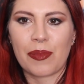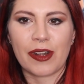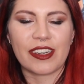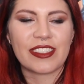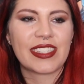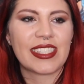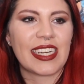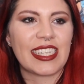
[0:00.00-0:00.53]

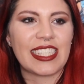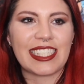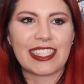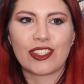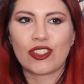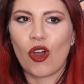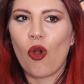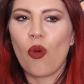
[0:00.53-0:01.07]
person and is
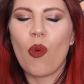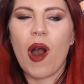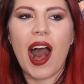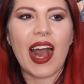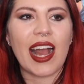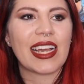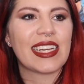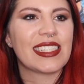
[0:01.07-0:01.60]
so
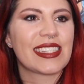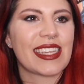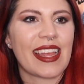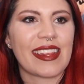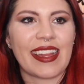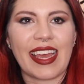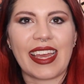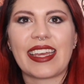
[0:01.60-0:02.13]
wise
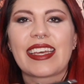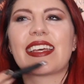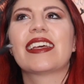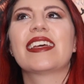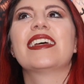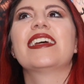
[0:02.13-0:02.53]
and like